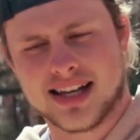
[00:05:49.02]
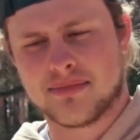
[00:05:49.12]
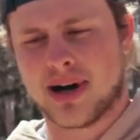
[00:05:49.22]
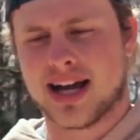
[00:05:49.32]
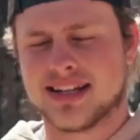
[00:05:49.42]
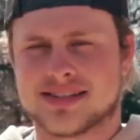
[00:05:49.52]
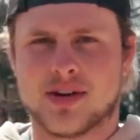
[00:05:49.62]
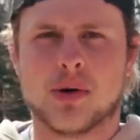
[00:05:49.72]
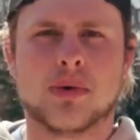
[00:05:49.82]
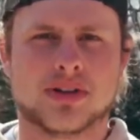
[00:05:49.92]
mine is
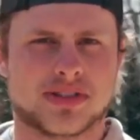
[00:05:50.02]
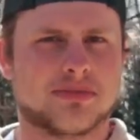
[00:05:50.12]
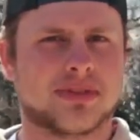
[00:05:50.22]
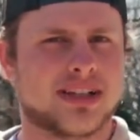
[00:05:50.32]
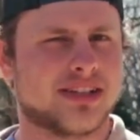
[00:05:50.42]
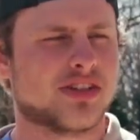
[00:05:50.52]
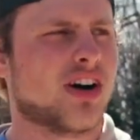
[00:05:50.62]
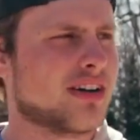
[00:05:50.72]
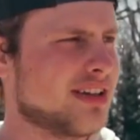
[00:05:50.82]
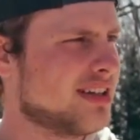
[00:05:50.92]
almost completely
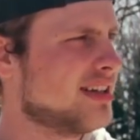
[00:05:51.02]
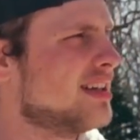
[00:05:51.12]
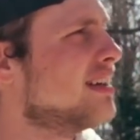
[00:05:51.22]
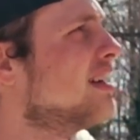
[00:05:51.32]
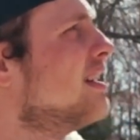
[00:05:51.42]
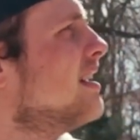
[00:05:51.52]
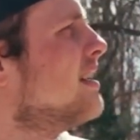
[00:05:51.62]
chalk. You have one